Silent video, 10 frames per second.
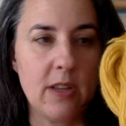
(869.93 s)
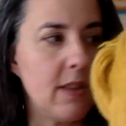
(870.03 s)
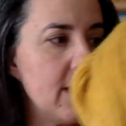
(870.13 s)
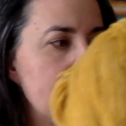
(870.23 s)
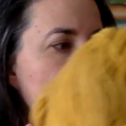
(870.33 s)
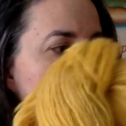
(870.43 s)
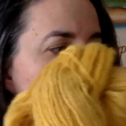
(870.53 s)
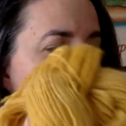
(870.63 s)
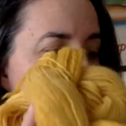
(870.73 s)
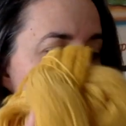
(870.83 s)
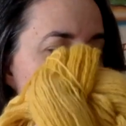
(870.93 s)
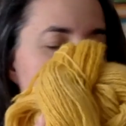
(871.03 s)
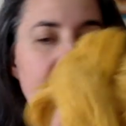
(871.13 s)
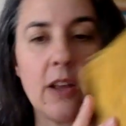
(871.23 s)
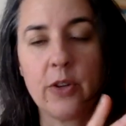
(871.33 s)
this color, like as
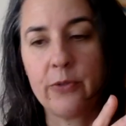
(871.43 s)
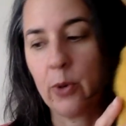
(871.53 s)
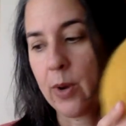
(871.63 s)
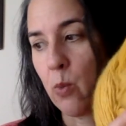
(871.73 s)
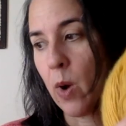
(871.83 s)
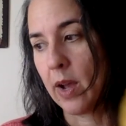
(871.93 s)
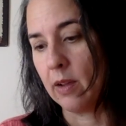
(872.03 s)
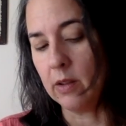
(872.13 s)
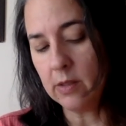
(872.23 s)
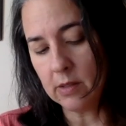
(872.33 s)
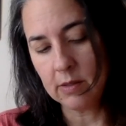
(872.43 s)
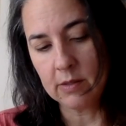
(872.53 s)
this color for a while.